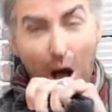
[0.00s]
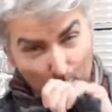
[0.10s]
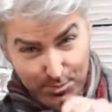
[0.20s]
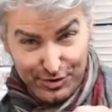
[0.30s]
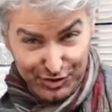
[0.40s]

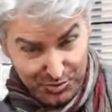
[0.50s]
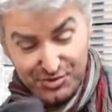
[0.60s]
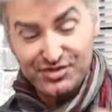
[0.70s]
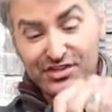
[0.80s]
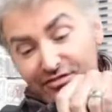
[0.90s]

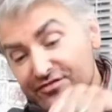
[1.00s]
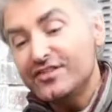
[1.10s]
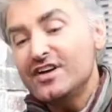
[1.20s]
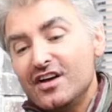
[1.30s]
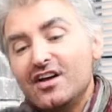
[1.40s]

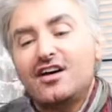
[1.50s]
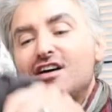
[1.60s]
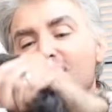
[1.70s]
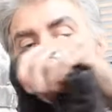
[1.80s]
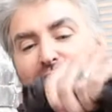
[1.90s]
abusive.
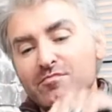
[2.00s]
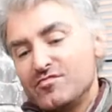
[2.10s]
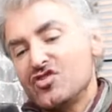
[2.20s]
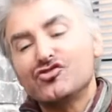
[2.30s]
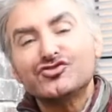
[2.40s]

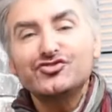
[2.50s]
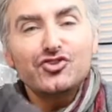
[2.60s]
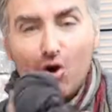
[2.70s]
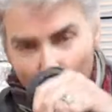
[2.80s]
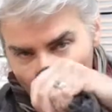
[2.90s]
There's
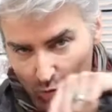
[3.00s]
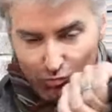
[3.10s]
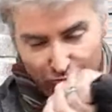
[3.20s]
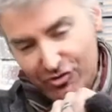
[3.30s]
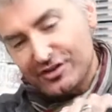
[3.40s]
no
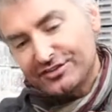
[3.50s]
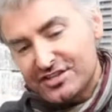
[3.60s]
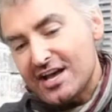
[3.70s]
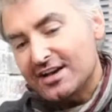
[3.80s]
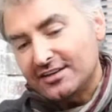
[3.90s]
real
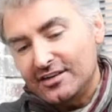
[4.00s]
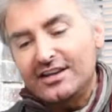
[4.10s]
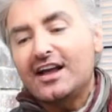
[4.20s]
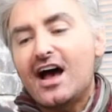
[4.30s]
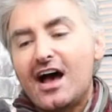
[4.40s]

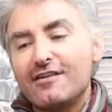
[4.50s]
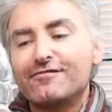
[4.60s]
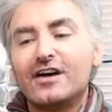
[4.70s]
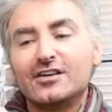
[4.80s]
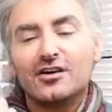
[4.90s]
technique I
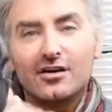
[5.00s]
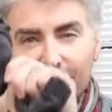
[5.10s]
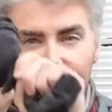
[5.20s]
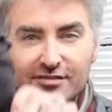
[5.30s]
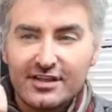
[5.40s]
find
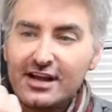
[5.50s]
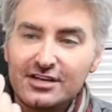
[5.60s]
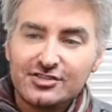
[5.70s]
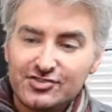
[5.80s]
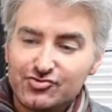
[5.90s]
other than I
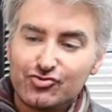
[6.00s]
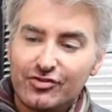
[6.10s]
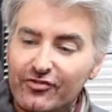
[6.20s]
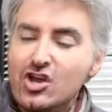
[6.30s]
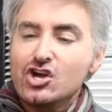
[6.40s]
just sort
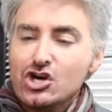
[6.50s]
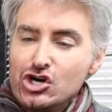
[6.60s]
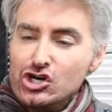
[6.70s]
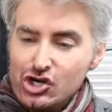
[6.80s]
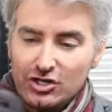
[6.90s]
of
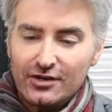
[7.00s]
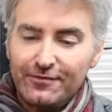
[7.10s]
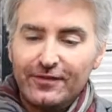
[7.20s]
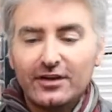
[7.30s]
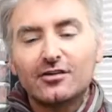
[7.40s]
hook a
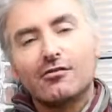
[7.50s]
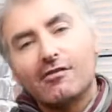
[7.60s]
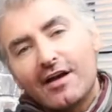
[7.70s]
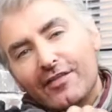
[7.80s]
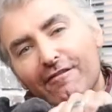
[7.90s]
finger
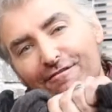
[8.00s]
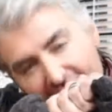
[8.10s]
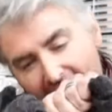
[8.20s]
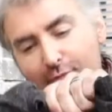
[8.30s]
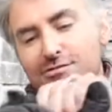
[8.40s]
around the
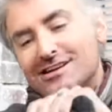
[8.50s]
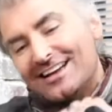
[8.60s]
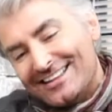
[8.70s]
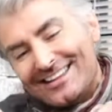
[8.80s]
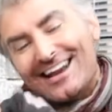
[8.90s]
fabric
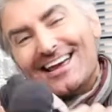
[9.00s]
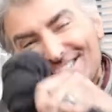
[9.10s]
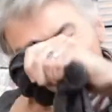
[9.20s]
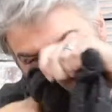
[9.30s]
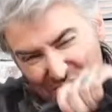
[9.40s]
and then I
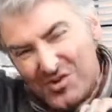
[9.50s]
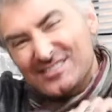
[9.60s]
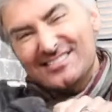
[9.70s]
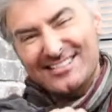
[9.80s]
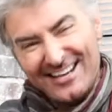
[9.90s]

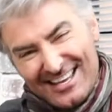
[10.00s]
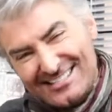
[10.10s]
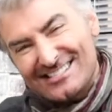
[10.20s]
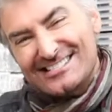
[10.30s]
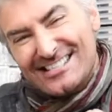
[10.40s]
twist it
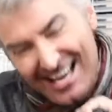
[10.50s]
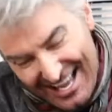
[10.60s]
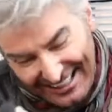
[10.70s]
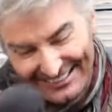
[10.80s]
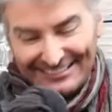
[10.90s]
as
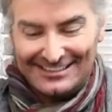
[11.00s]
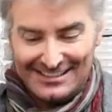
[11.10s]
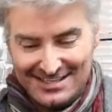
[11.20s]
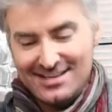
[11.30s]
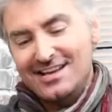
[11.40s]

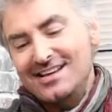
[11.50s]
tightly